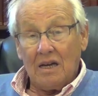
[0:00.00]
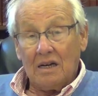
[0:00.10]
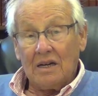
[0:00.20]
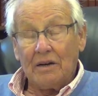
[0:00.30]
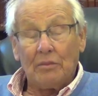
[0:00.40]

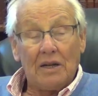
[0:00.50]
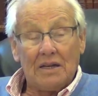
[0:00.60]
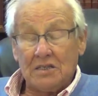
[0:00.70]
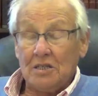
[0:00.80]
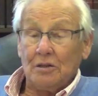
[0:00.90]
I am
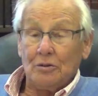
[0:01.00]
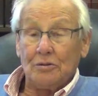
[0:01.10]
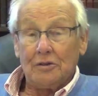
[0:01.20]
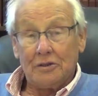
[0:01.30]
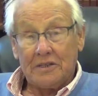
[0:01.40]

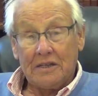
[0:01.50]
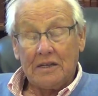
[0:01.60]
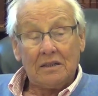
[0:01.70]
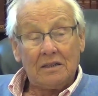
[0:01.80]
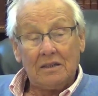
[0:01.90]
Laszlo
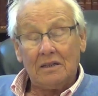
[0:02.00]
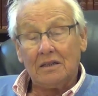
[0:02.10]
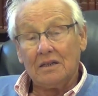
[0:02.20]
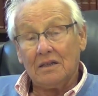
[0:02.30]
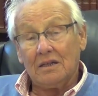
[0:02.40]
Lorand.
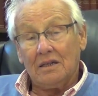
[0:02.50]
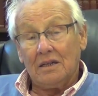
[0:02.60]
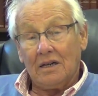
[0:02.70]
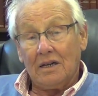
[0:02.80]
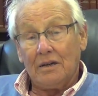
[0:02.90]

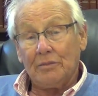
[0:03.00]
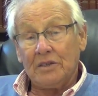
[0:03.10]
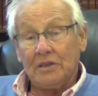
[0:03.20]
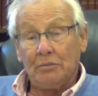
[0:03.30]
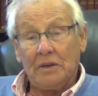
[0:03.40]
I am
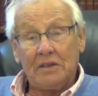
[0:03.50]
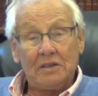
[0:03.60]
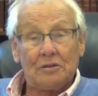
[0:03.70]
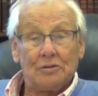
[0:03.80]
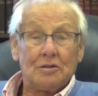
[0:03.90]
an
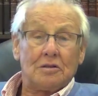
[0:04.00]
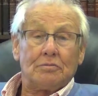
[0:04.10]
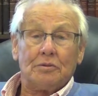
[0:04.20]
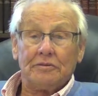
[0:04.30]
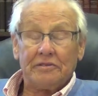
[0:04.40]
emeritus
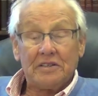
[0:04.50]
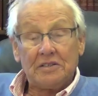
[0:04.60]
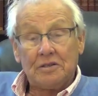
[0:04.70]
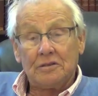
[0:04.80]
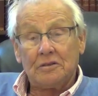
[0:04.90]

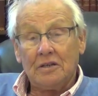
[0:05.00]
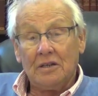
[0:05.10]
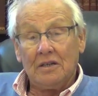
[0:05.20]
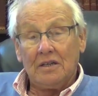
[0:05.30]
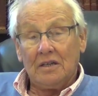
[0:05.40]
professor
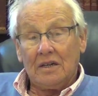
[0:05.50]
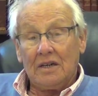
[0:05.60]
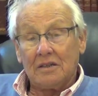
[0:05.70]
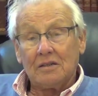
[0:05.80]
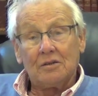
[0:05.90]

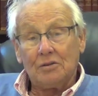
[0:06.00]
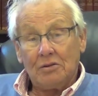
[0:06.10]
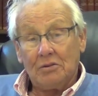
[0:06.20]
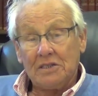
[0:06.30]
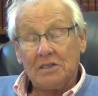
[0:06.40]
at
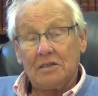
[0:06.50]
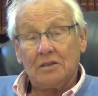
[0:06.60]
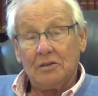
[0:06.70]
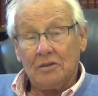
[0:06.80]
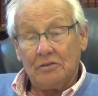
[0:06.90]
Northwestern
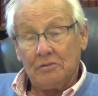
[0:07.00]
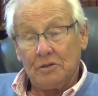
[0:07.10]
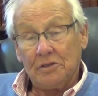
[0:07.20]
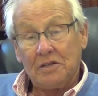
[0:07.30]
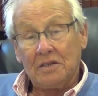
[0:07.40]

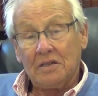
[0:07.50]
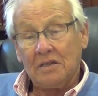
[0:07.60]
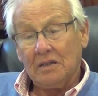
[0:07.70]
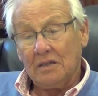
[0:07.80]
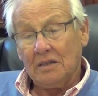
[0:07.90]

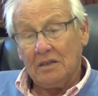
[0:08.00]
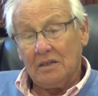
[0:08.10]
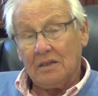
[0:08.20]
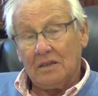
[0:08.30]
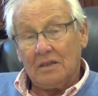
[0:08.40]
University,
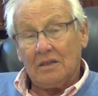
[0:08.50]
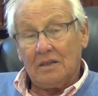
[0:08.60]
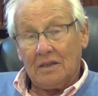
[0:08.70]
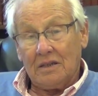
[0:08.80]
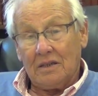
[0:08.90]

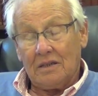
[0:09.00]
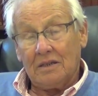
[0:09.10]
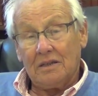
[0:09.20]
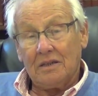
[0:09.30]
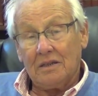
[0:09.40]

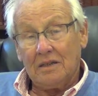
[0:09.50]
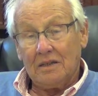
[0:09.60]
uh,